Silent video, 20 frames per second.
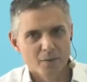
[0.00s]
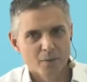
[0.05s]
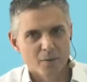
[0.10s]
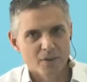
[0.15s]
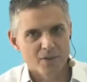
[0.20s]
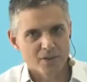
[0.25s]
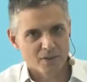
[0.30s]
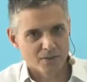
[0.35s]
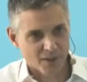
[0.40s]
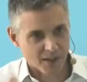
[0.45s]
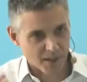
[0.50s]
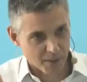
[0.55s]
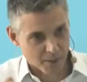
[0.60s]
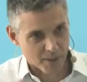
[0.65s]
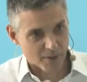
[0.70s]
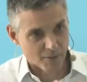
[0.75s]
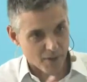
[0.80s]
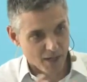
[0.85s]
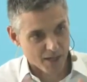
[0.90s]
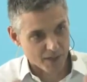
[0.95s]
which is available in
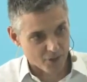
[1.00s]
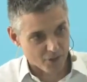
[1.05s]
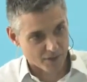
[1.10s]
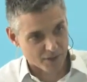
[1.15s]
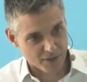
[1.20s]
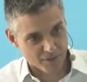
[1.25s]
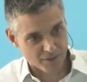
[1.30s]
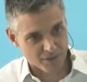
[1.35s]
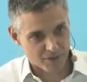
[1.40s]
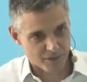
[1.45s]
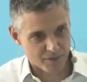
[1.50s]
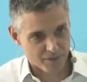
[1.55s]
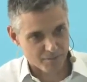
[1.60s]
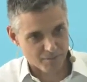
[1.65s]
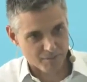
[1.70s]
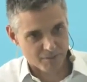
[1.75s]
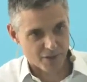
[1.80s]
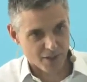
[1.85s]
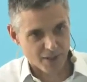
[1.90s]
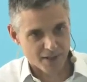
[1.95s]
a range of different
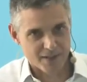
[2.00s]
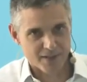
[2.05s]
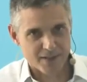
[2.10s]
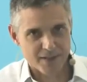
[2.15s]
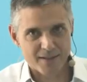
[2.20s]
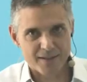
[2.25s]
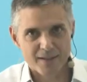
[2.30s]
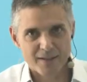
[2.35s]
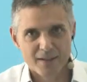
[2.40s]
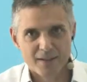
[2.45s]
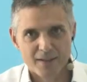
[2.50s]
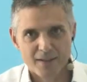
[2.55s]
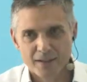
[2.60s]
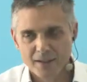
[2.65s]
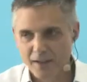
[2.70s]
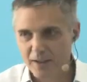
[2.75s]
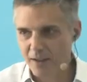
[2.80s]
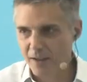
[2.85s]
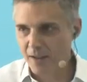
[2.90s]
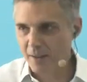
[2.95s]
sizes,
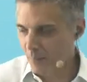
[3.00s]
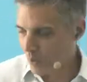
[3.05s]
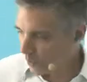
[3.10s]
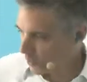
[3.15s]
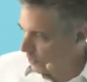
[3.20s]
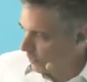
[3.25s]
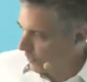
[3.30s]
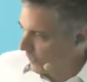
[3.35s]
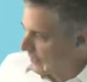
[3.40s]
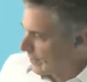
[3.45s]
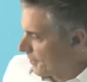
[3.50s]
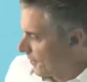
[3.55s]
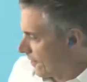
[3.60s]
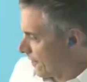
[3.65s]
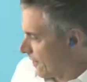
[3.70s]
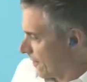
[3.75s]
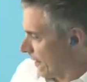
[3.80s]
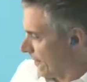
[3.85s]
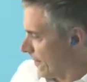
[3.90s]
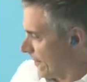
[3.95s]
all the way to the
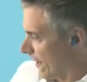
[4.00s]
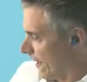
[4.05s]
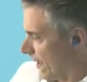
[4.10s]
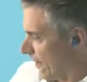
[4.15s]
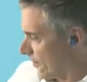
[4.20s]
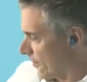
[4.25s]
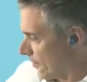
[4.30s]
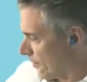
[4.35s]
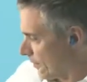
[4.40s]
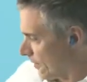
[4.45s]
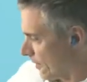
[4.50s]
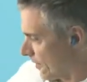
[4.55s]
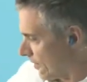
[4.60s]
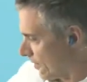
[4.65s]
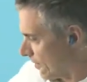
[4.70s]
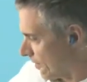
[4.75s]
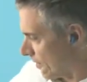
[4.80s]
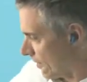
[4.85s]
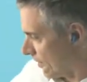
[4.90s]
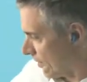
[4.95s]
10,000, which
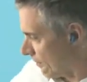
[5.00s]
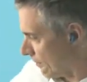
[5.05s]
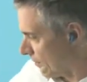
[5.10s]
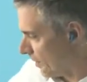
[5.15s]
is the